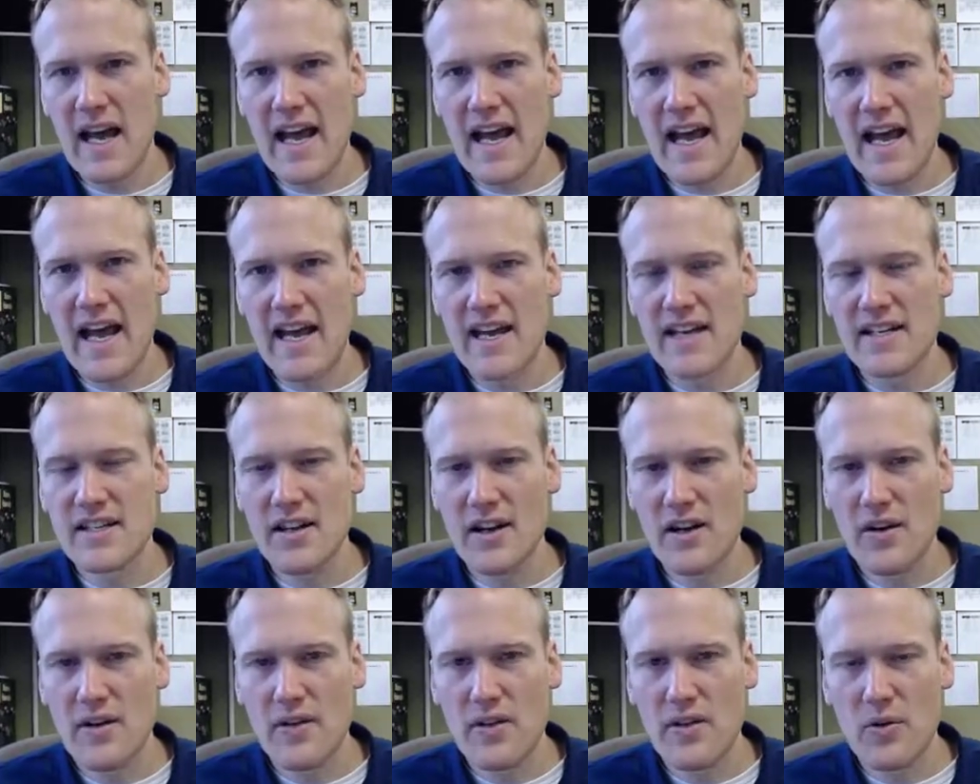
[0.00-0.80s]

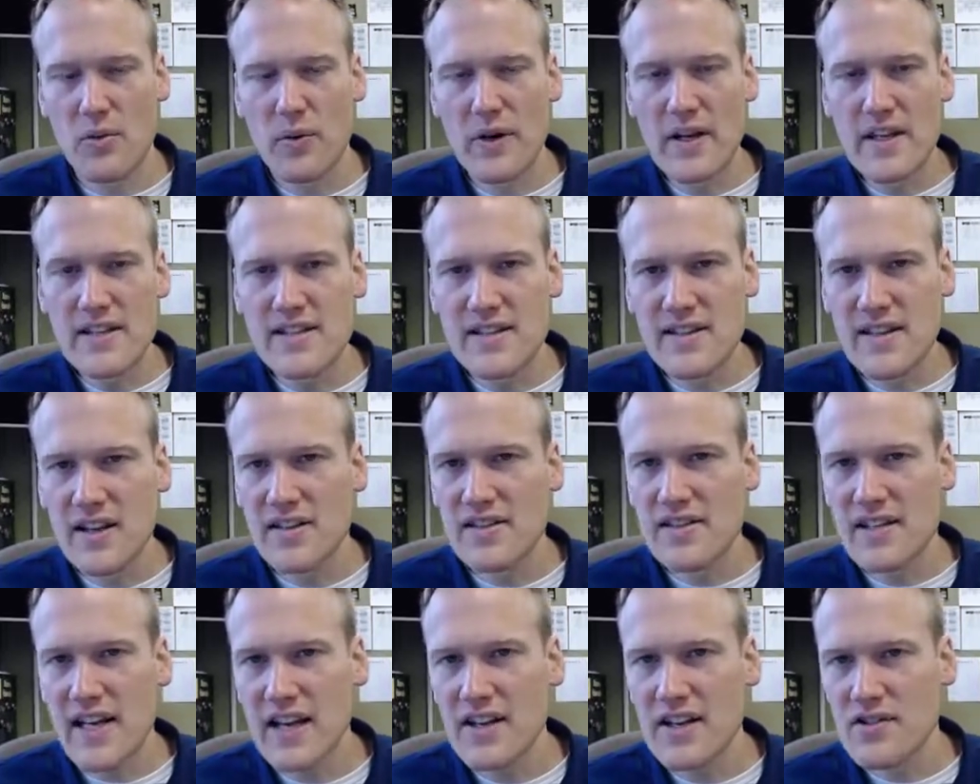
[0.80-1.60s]
and the reason
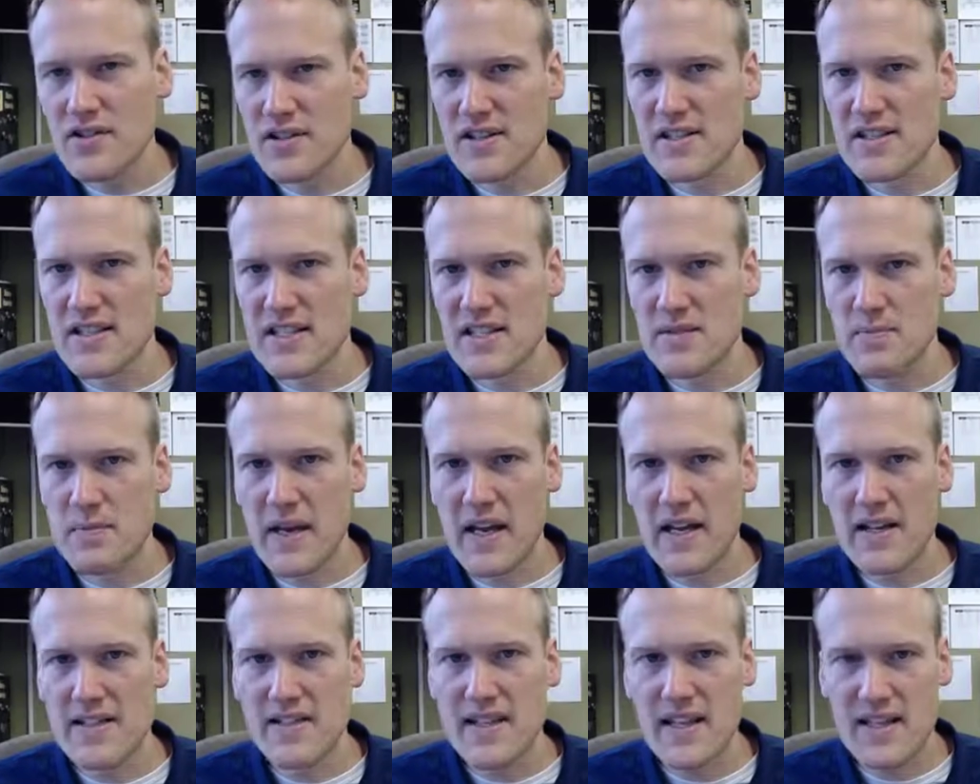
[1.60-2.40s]
they're dangerous is
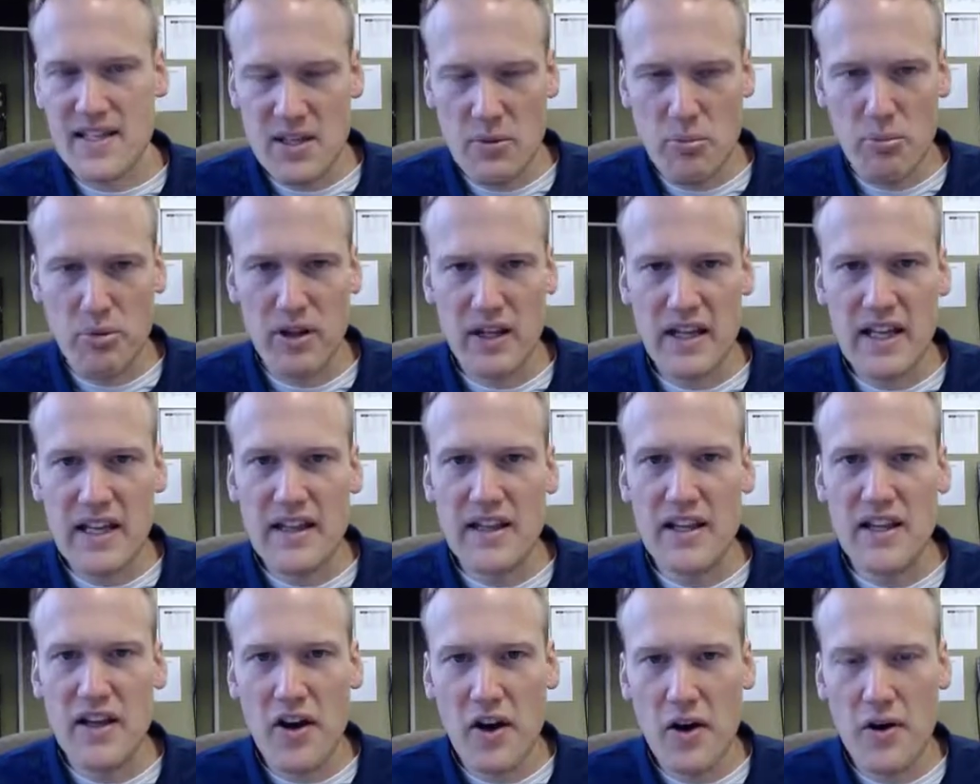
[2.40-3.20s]
because they
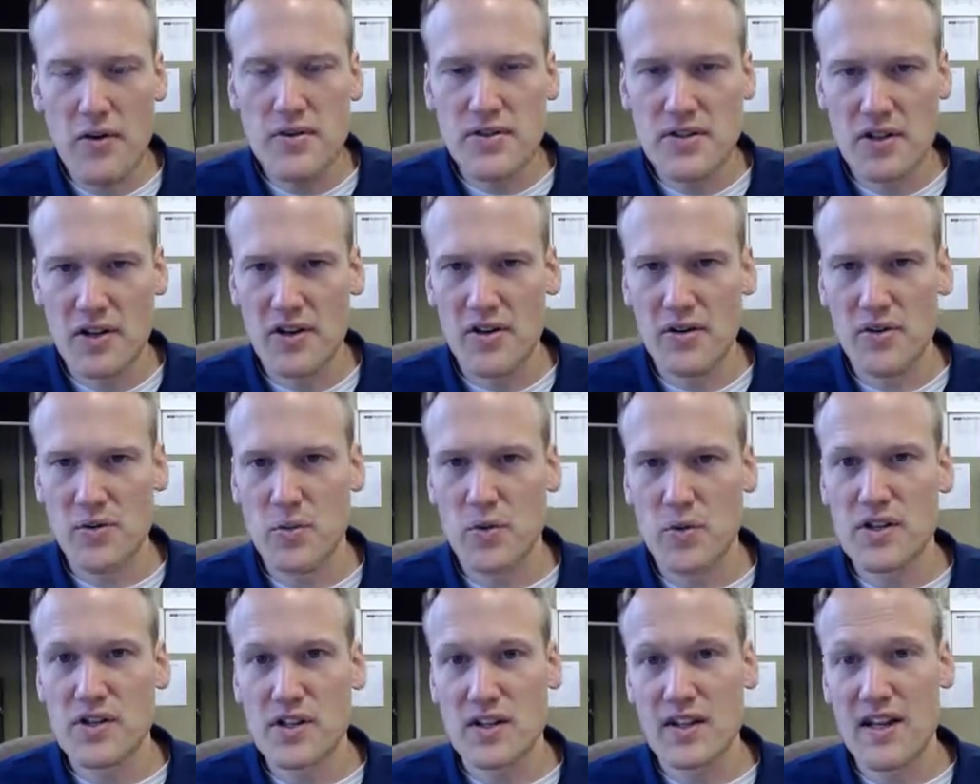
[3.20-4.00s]
deplete the ozone,
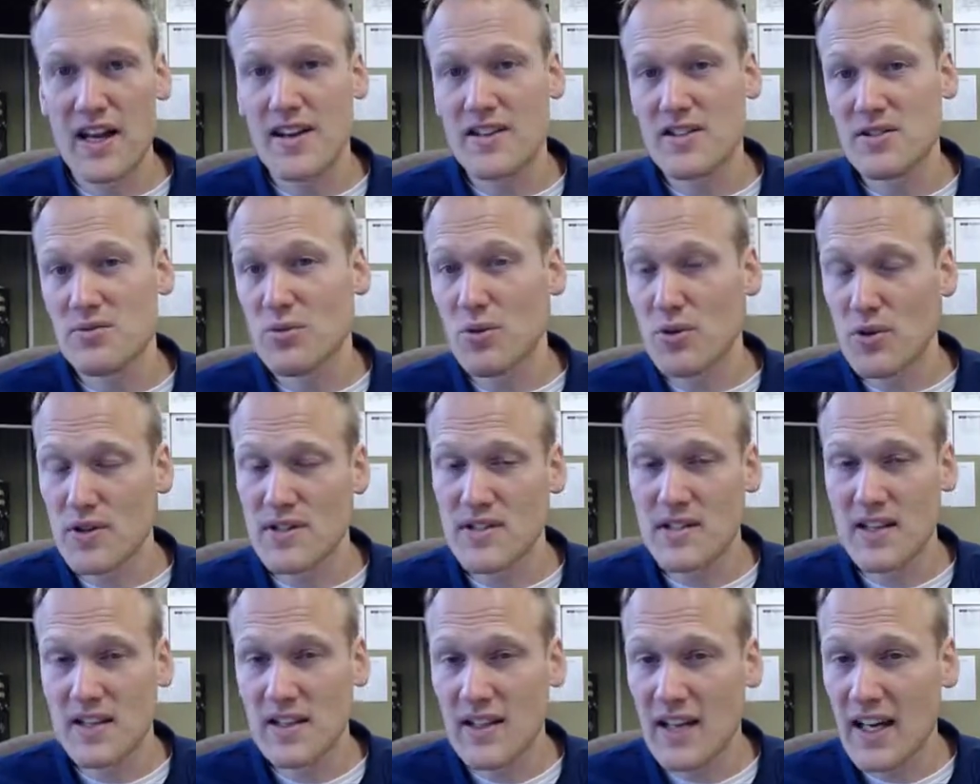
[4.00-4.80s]
which allows more
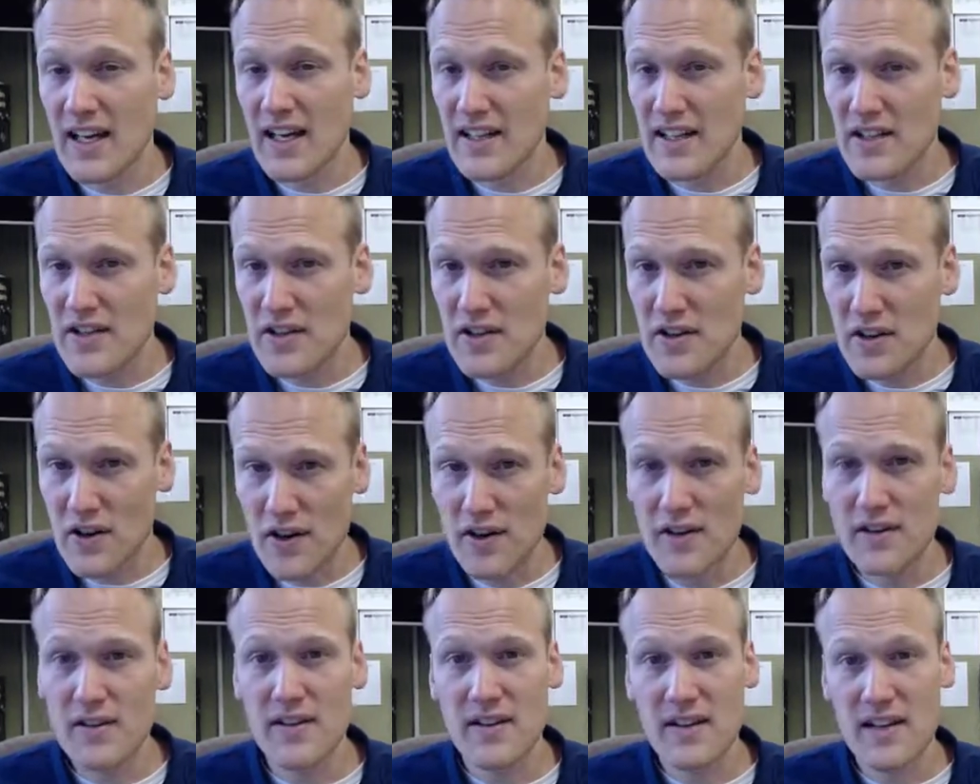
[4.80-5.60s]
sunlight into the
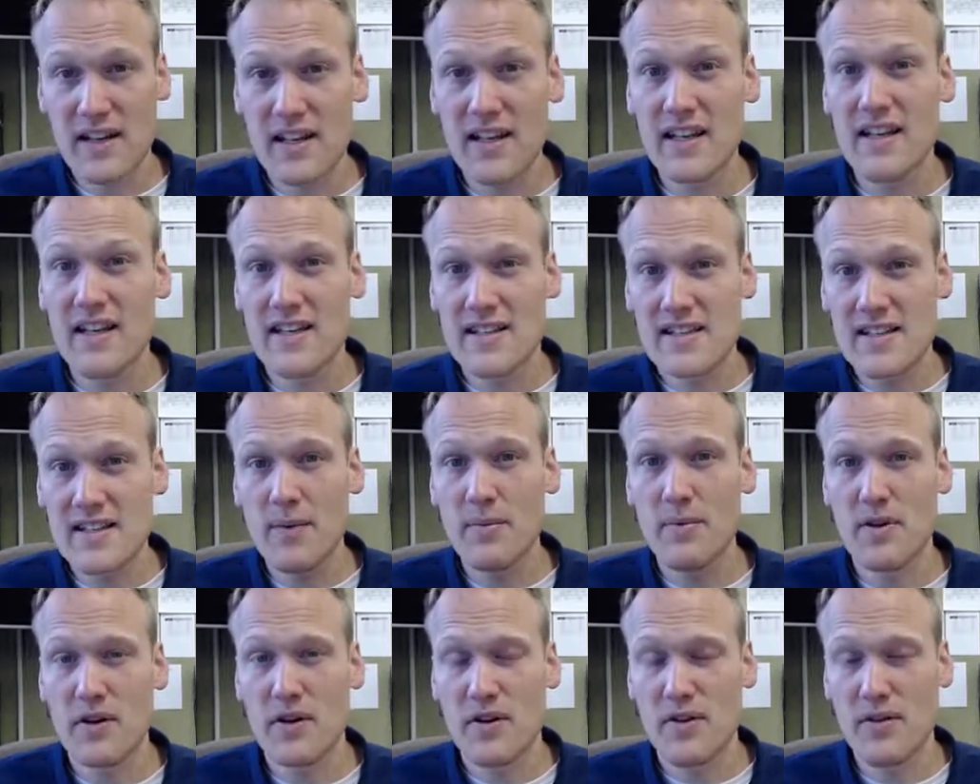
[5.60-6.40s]
earth and it heats
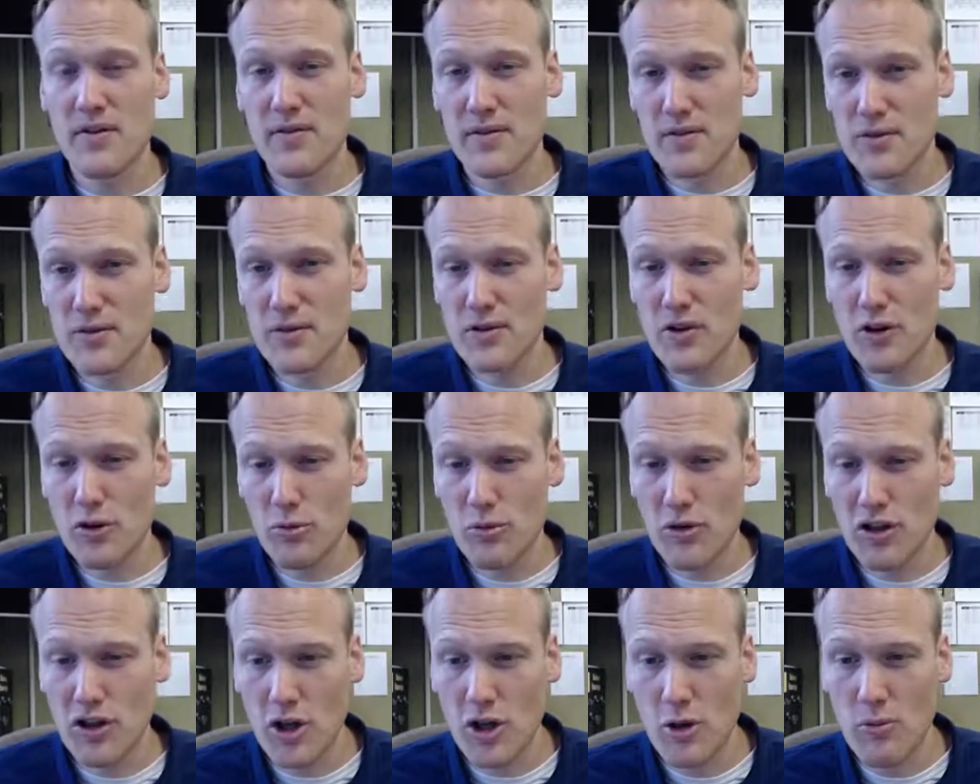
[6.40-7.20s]
up the earth through
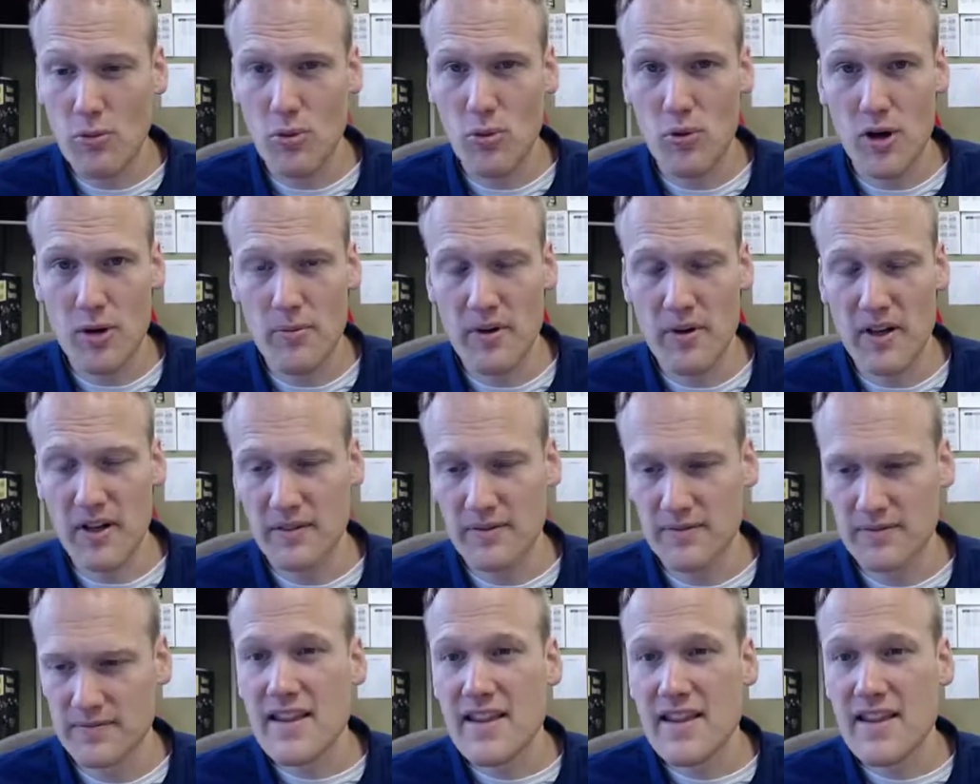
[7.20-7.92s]
global warming.